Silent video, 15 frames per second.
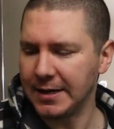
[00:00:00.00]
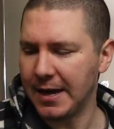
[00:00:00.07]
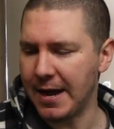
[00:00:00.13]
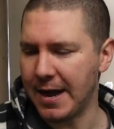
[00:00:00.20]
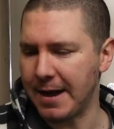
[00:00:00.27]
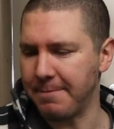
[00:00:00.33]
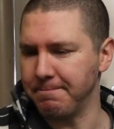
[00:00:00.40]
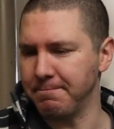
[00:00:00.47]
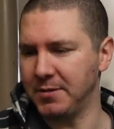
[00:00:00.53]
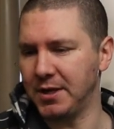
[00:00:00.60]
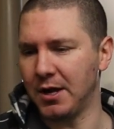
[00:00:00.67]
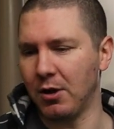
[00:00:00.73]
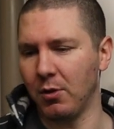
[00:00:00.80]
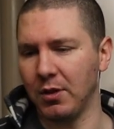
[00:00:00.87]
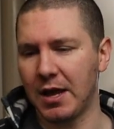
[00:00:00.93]
Um,
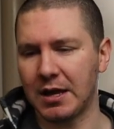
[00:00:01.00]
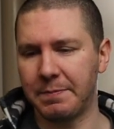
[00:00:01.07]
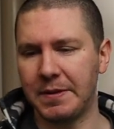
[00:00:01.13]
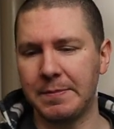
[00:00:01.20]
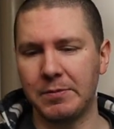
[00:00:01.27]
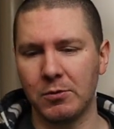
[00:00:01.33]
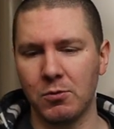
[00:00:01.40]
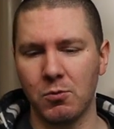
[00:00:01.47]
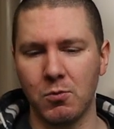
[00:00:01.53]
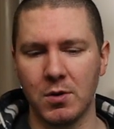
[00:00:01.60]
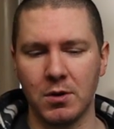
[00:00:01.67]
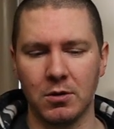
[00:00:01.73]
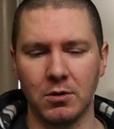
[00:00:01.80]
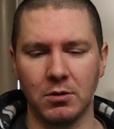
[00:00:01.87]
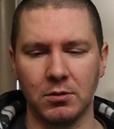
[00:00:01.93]
you know, a lot of people
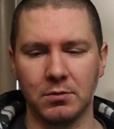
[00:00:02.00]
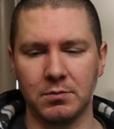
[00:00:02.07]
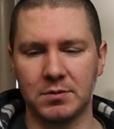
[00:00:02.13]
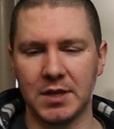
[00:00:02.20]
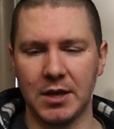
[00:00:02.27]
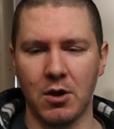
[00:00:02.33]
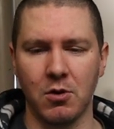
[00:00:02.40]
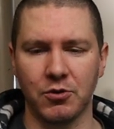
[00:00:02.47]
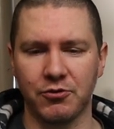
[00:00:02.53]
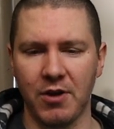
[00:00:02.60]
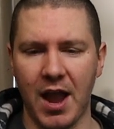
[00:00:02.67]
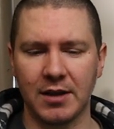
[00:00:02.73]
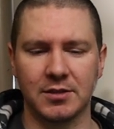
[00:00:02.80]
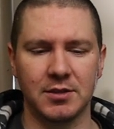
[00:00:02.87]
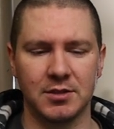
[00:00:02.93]
will say, "Oh,
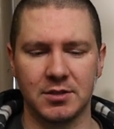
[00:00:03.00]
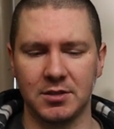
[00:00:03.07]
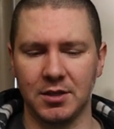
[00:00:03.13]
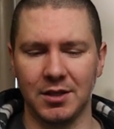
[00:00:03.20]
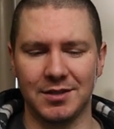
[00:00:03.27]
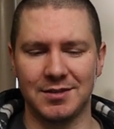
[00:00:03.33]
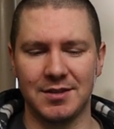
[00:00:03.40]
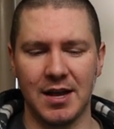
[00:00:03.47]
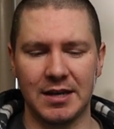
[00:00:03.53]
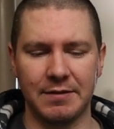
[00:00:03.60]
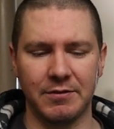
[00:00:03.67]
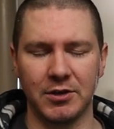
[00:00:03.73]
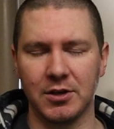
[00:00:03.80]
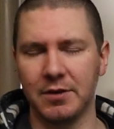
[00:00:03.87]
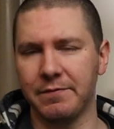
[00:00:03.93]
Traxxas, it's not
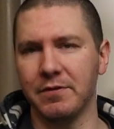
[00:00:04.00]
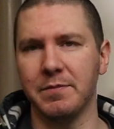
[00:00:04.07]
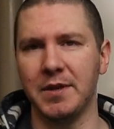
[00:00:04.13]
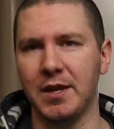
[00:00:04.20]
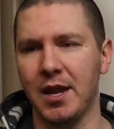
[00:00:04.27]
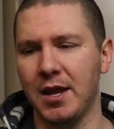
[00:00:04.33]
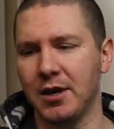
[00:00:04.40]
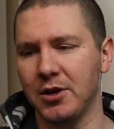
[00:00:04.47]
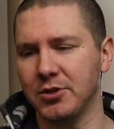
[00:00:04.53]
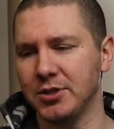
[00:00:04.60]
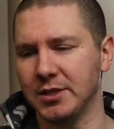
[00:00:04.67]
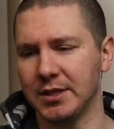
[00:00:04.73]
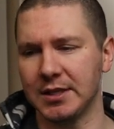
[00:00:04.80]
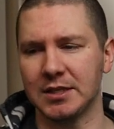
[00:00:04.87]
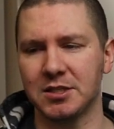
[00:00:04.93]
even good for beginners.
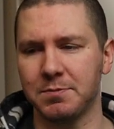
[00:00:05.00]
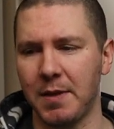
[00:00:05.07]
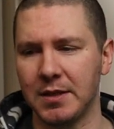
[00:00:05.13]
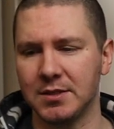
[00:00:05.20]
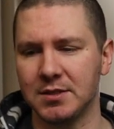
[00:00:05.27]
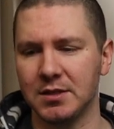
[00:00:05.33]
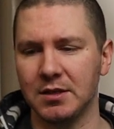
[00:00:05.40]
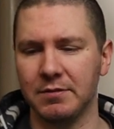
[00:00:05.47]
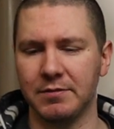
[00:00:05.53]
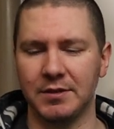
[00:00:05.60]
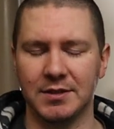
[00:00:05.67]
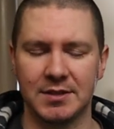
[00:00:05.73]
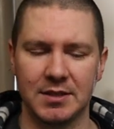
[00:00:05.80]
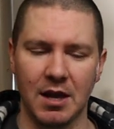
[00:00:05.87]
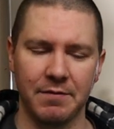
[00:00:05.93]
It's expensive
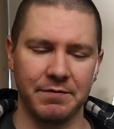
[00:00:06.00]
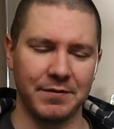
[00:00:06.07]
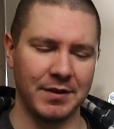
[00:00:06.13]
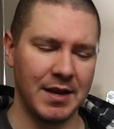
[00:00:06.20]
and stuff."